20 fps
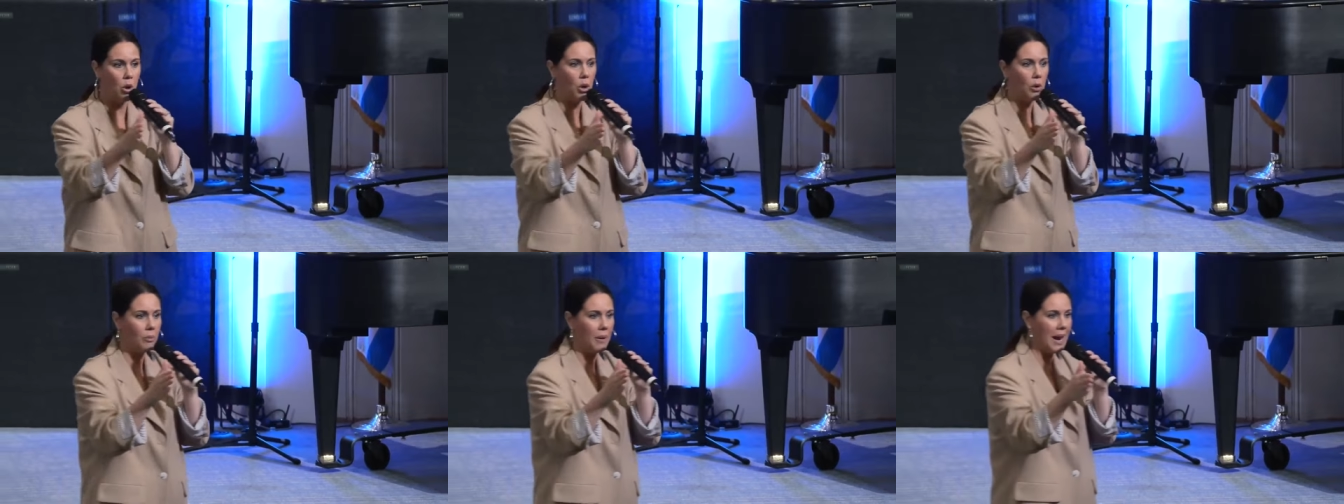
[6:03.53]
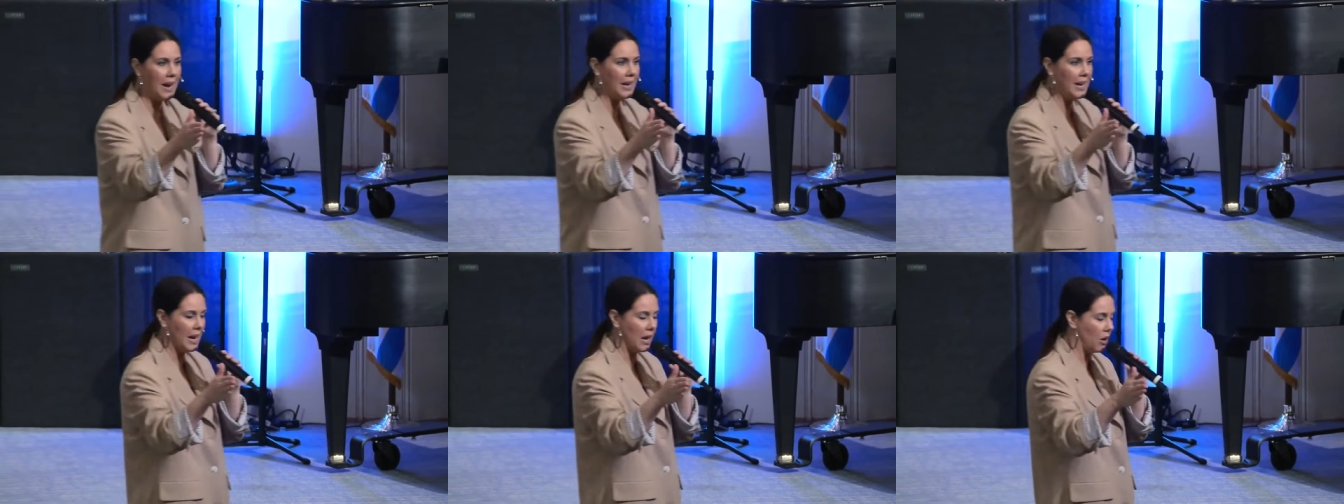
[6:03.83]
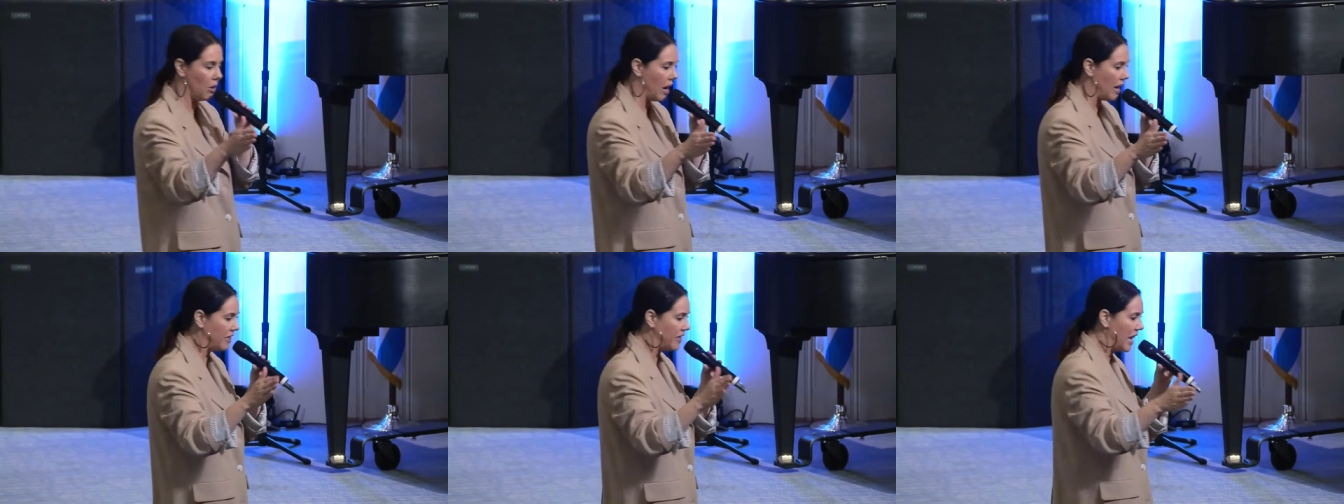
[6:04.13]
Lord, right
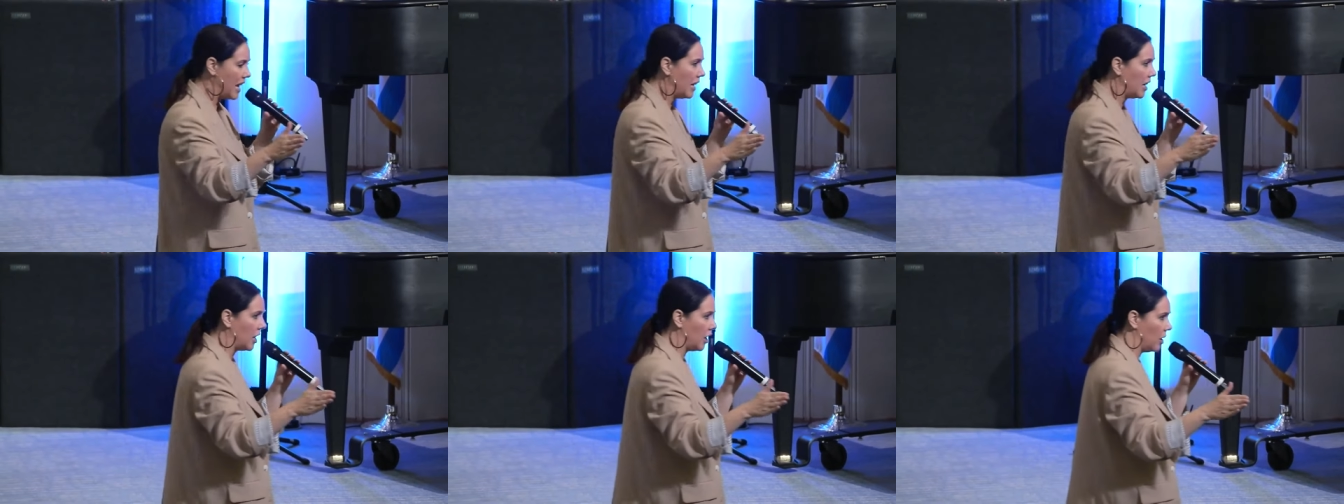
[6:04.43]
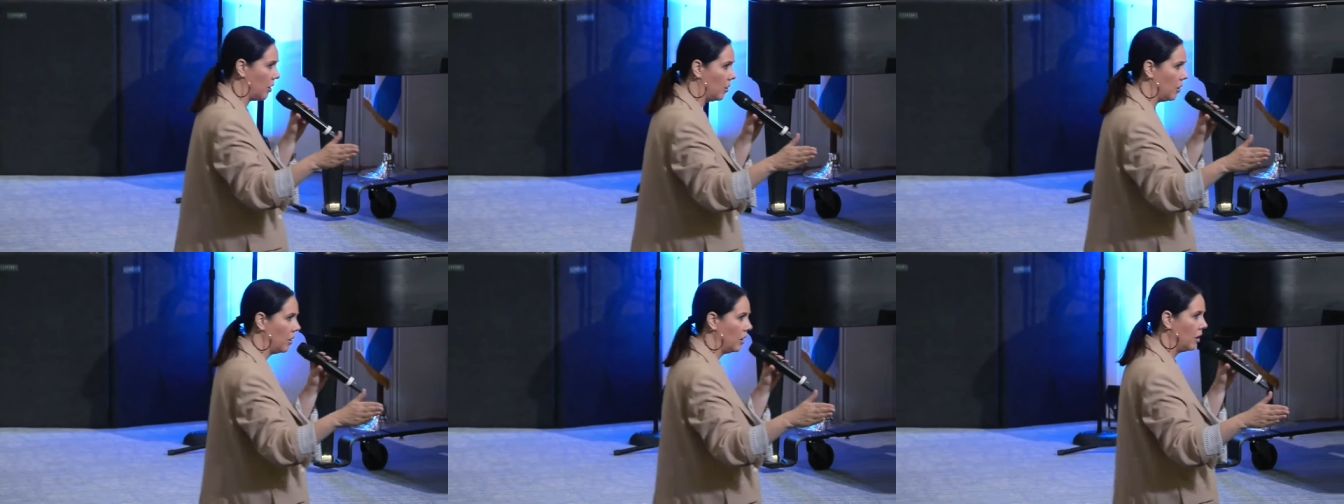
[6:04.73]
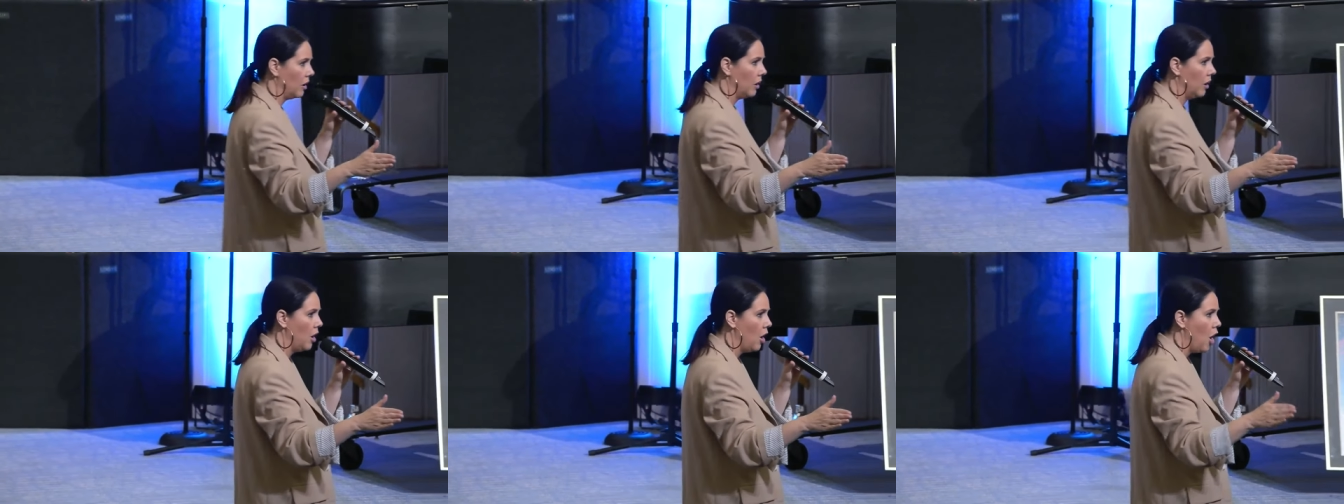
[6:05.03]
now, I thank you.
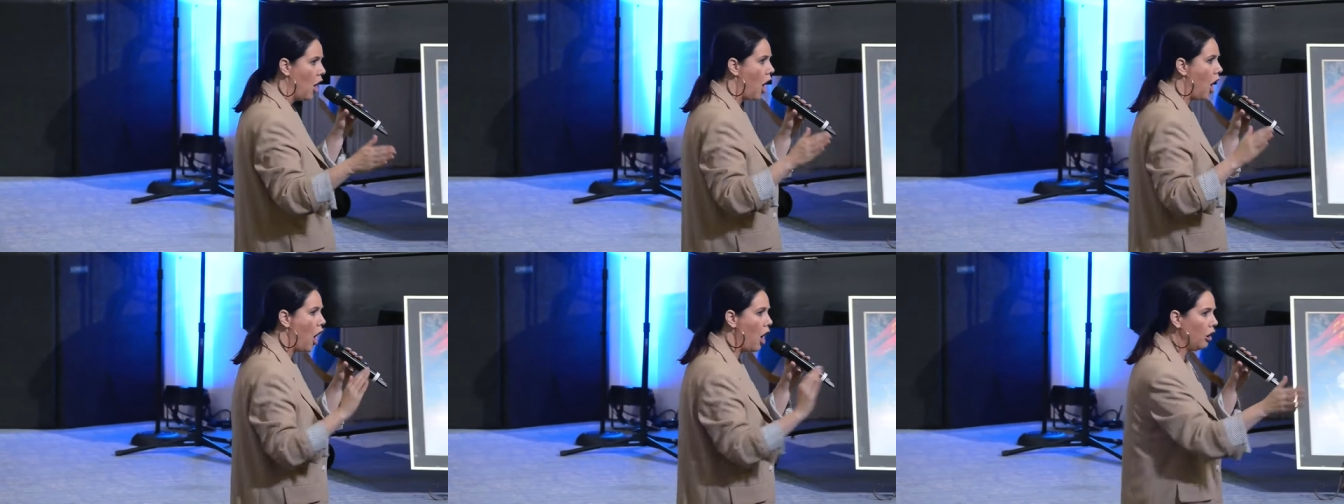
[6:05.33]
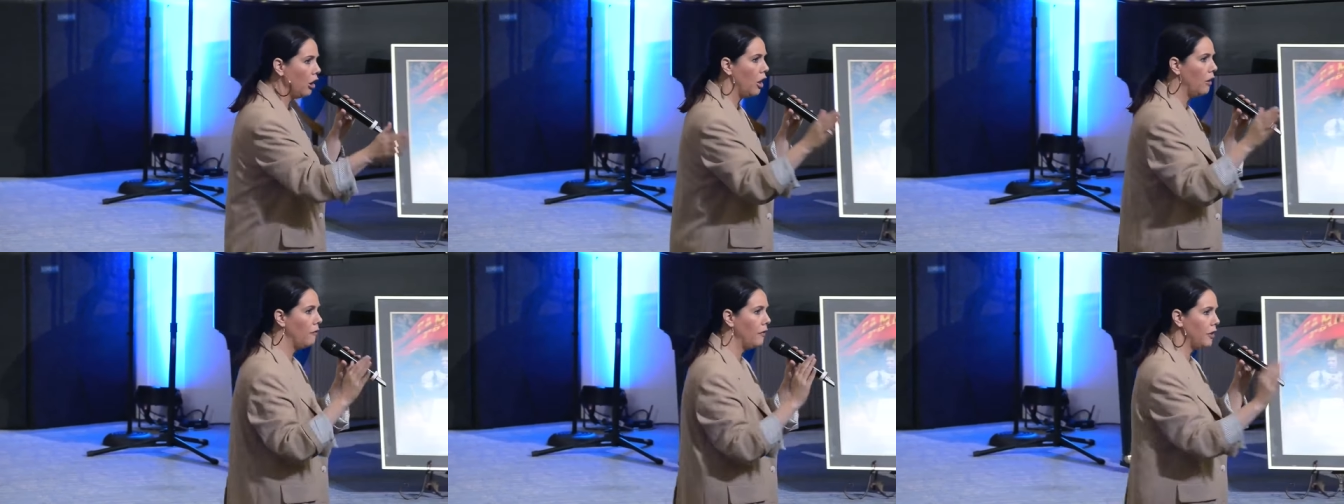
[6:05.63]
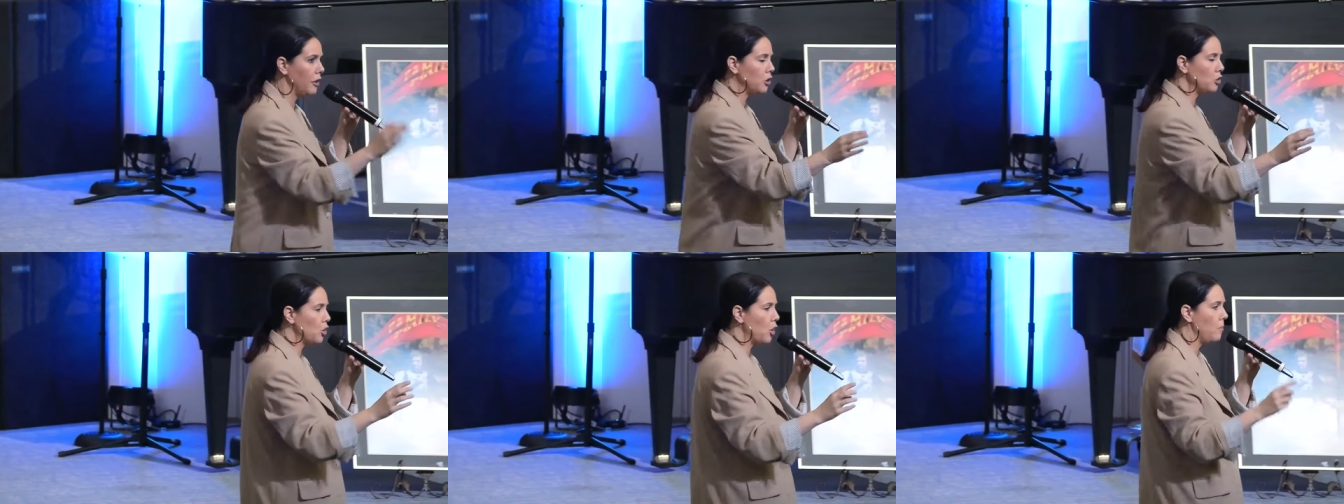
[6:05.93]
All
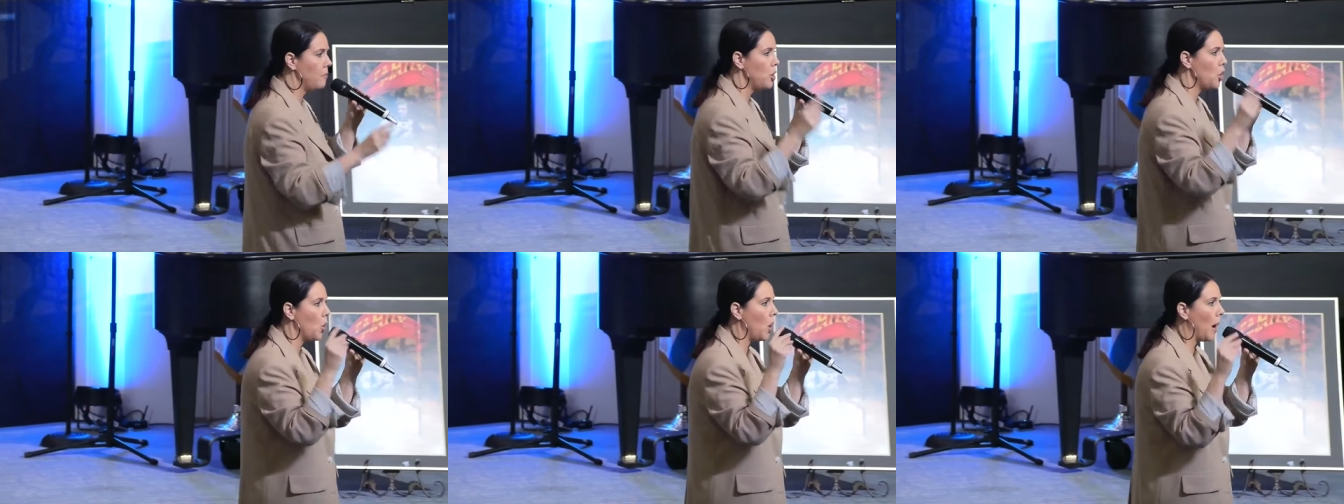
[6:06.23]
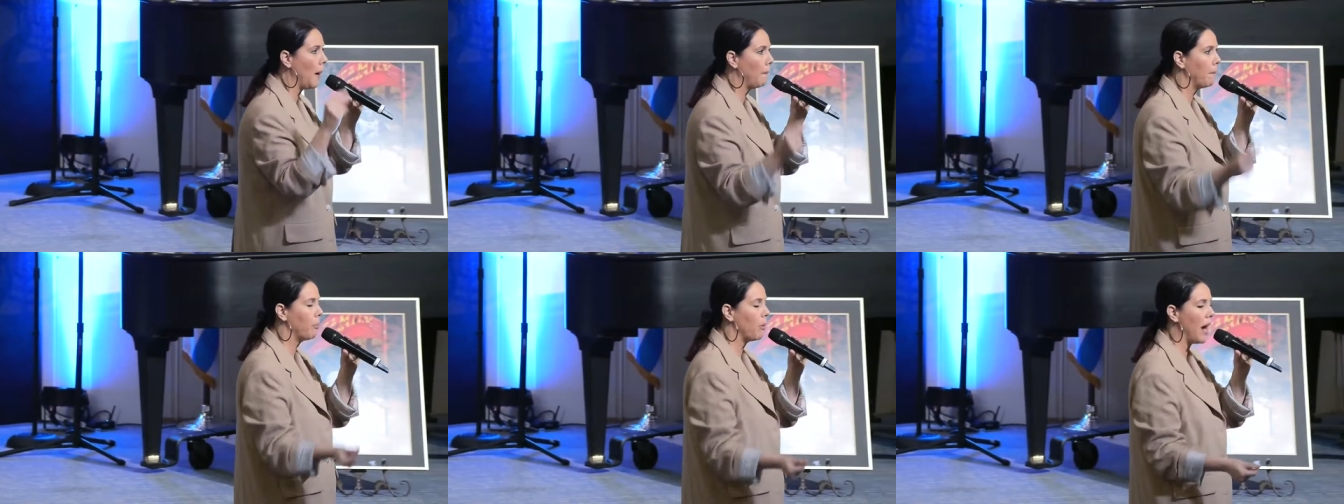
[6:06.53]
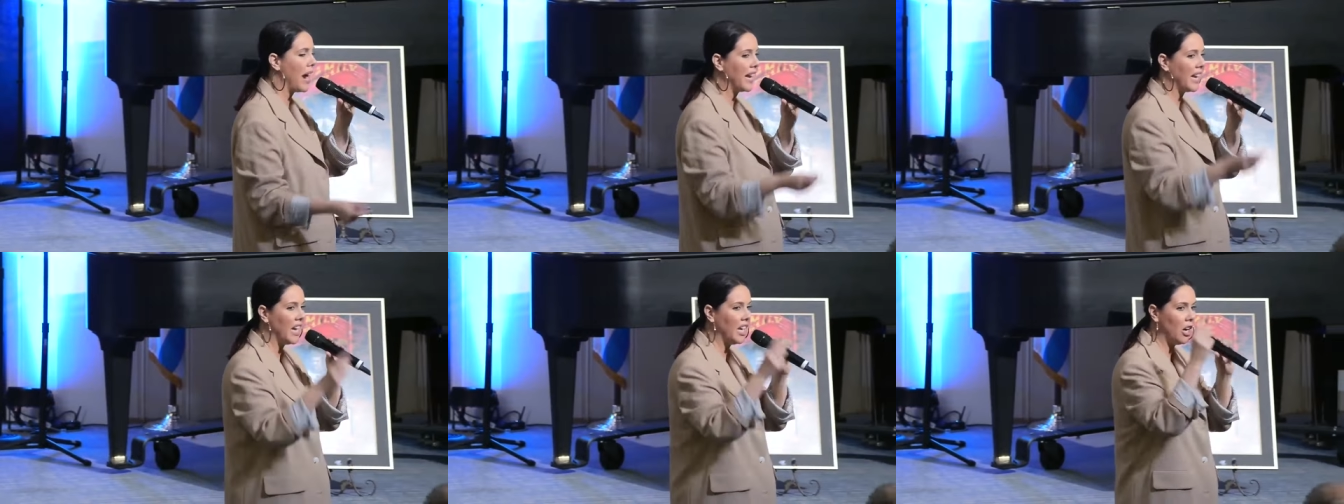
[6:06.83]
over this room, you are
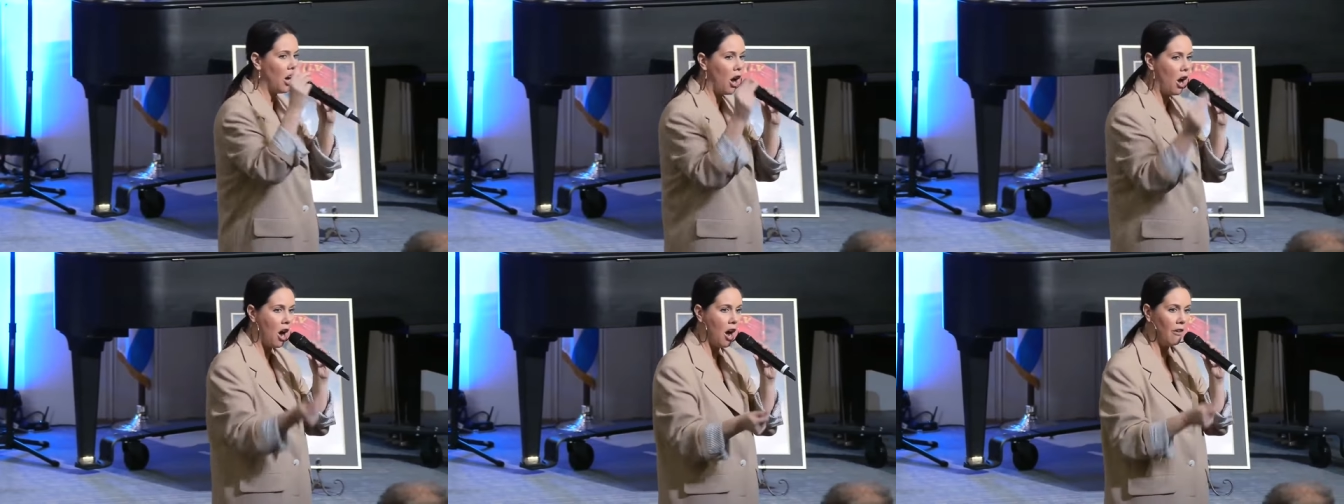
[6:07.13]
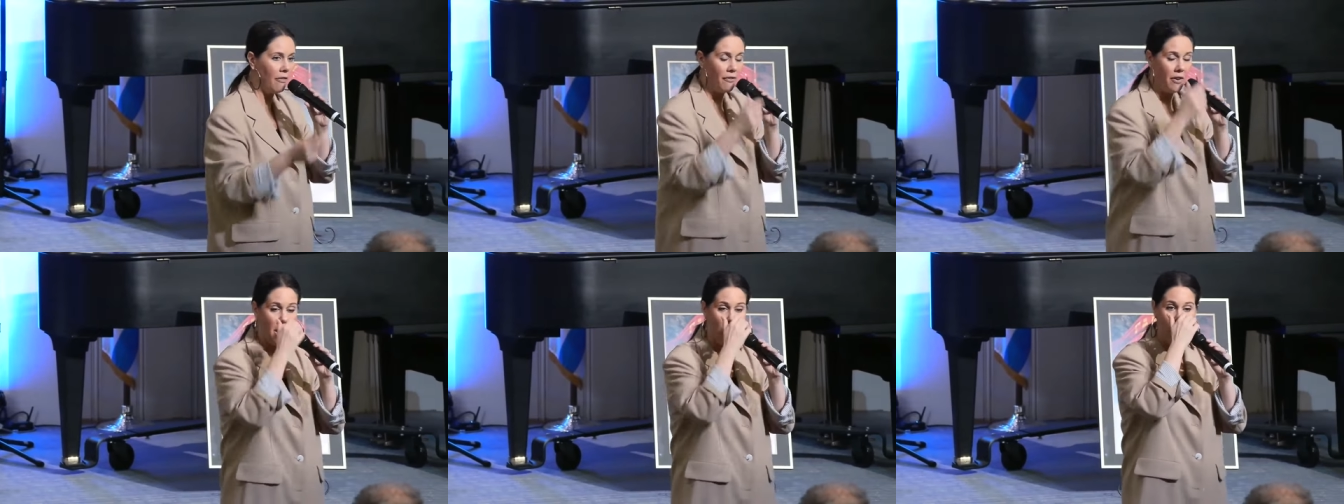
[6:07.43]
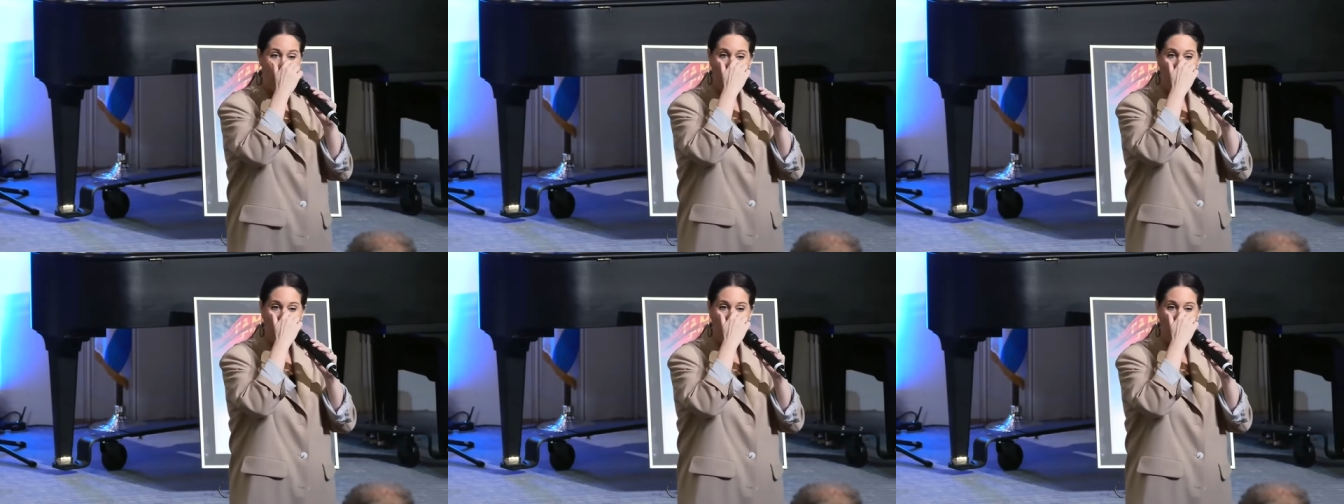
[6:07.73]
breaking off